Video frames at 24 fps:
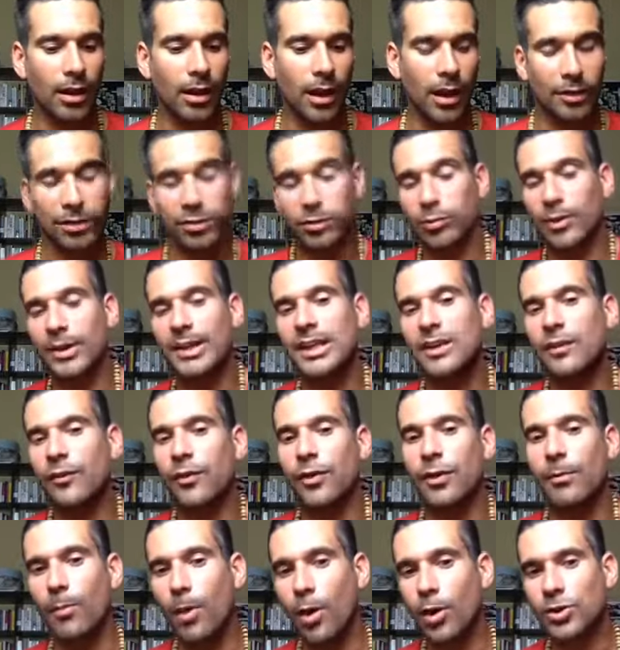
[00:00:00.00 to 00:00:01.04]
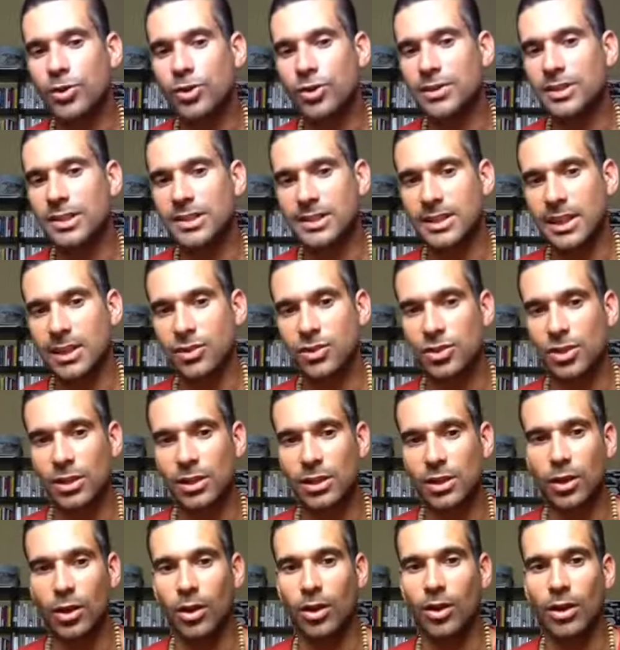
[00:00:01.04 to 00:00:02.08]
are three different emotions,
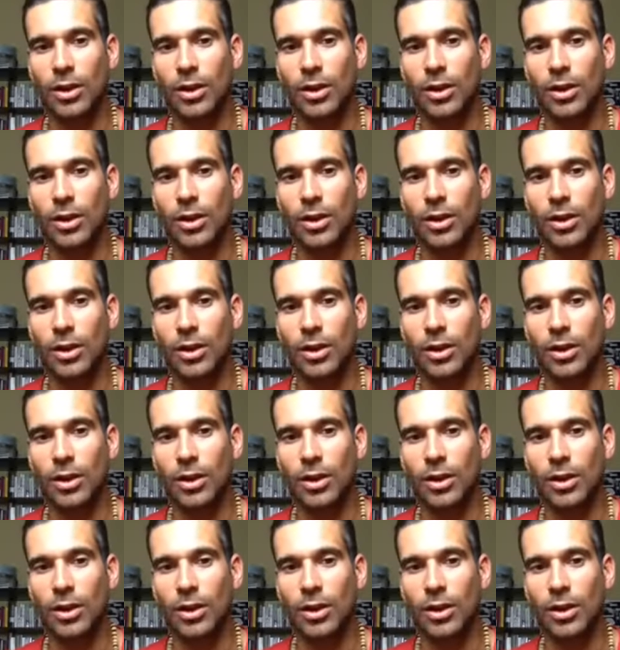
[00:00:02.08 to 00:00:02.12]
essentially.